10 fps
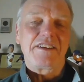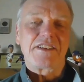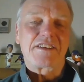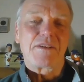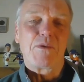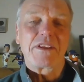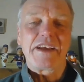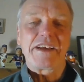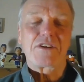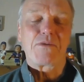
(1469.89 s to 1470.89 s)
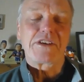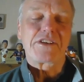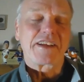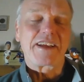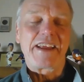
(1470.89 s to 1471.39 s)
right, Justin, one last
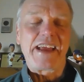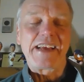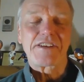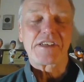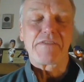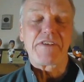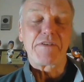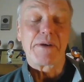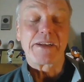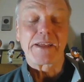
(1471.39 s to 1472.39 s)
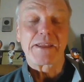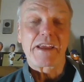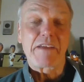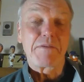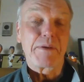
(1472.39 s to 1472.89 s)
question. Kind of ask this of everybody. I
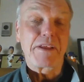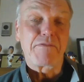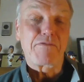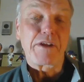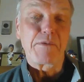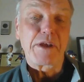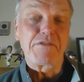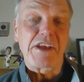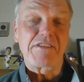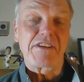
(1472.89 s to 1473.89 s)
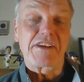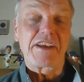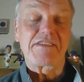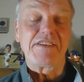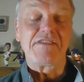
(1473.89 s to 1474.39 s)
think everybody at FreightWaves asks their
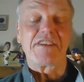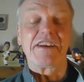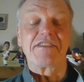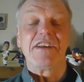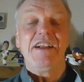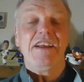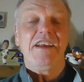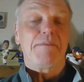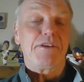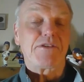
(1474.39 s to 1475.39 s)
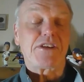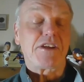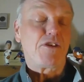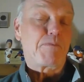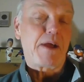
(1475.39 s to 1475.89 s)
guests these days. And you
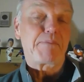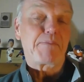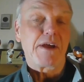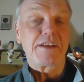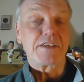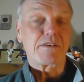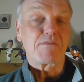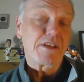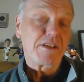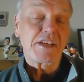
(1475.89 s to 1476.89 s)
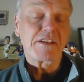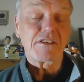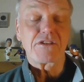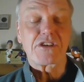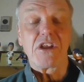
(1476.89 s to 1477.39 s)
said your pipeline is, well, you said it's a
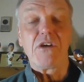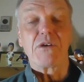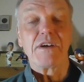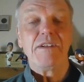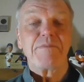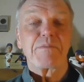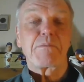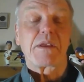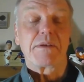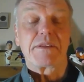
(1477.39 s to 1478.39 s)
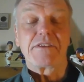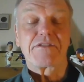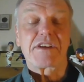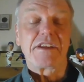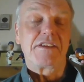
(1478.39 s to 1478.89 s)
little slower. Uh,
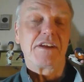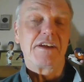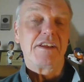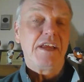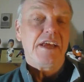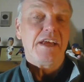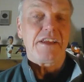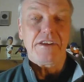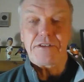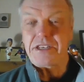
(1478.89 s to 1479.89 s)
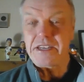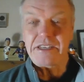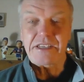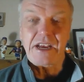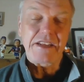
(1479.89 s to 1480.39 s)
deals are getting done. You see
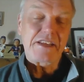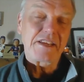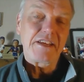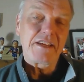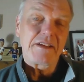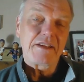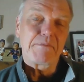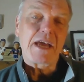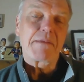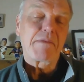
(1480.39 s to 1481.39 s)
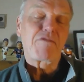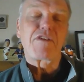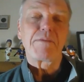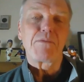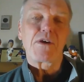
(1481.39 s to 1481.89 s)
any sign to the uh, bottom of a
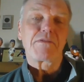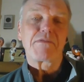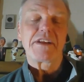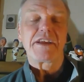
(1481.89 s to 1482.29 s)
freight market right